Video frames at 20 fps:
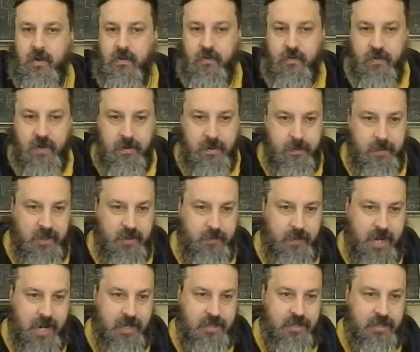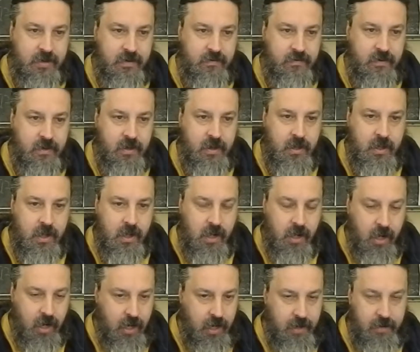from a perspective
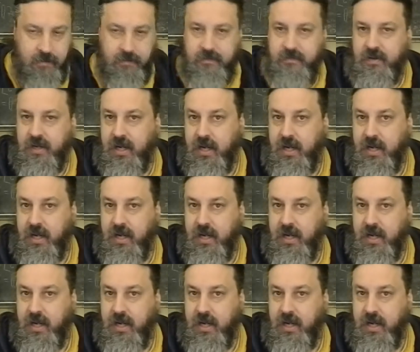of